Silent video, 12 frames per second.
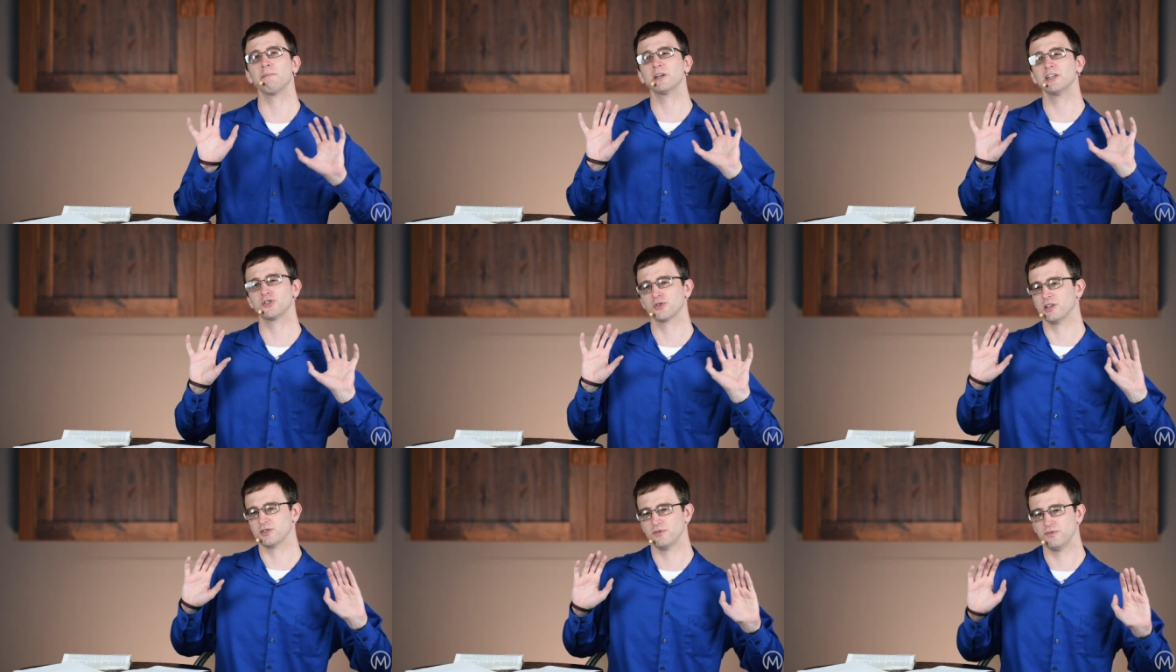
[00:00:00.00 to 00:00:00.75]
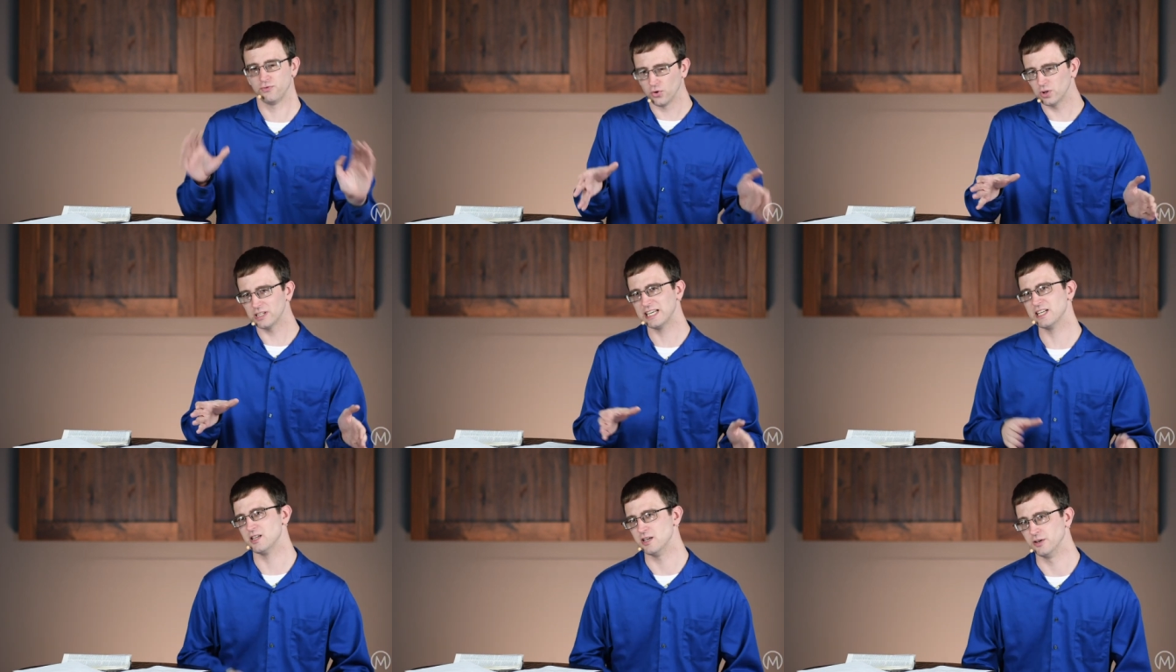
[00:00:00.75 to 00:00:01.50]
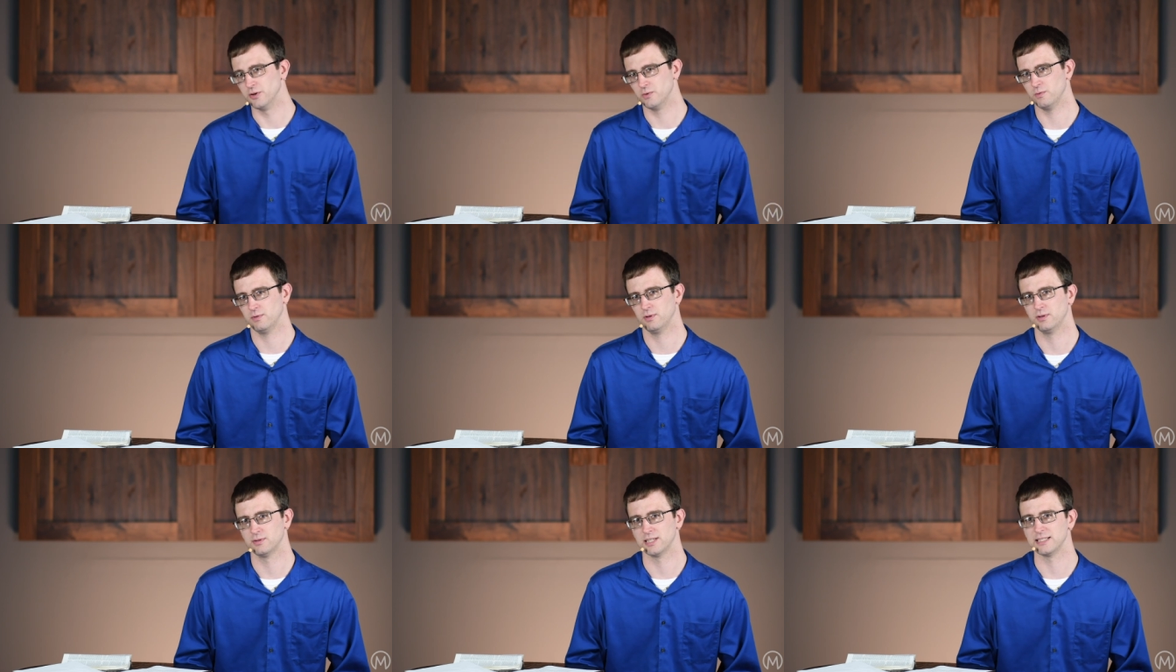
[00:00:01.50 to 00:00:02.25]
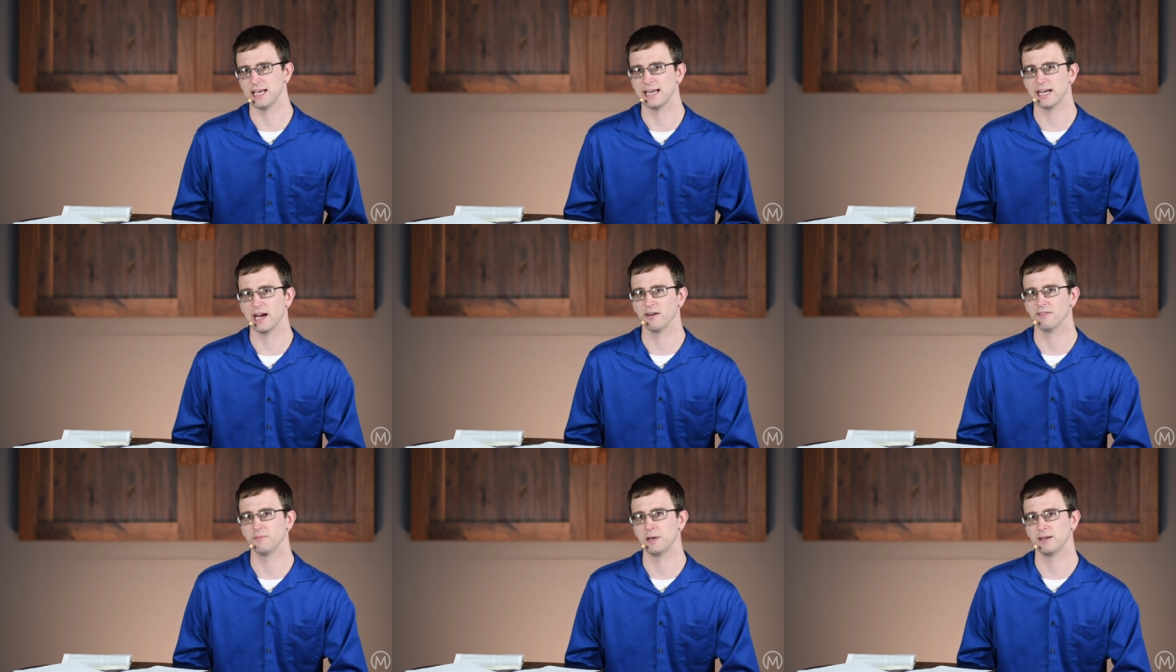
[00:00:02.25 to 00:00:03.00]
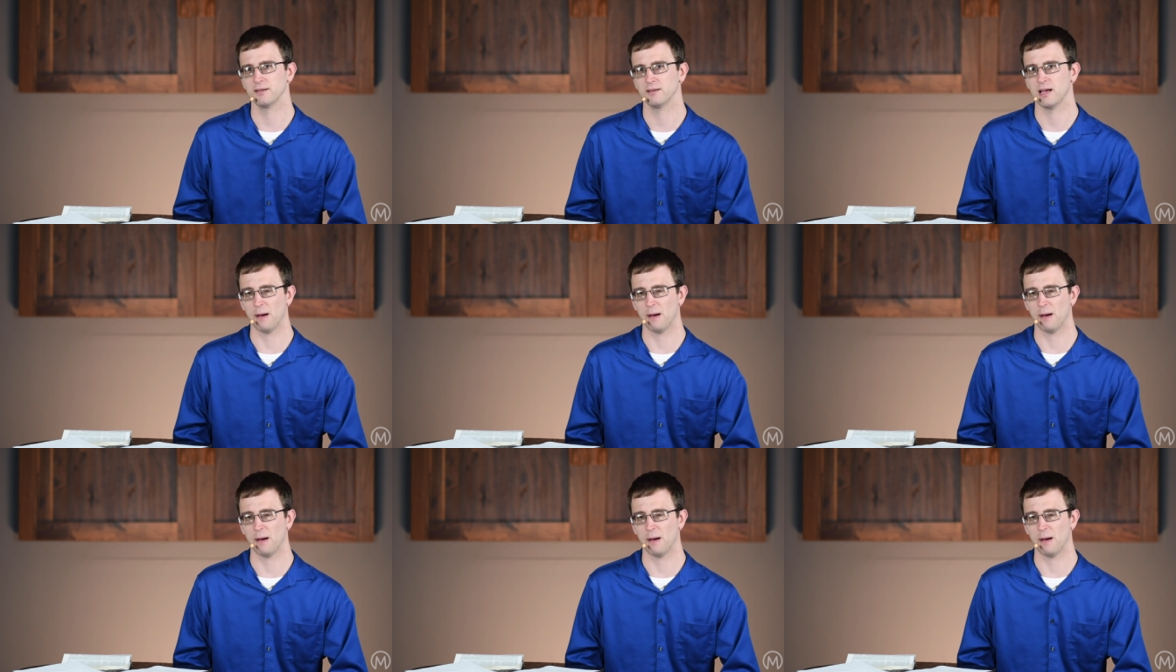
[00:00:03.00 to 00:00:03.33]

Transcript: I'm going to trust fully in you to take care of me.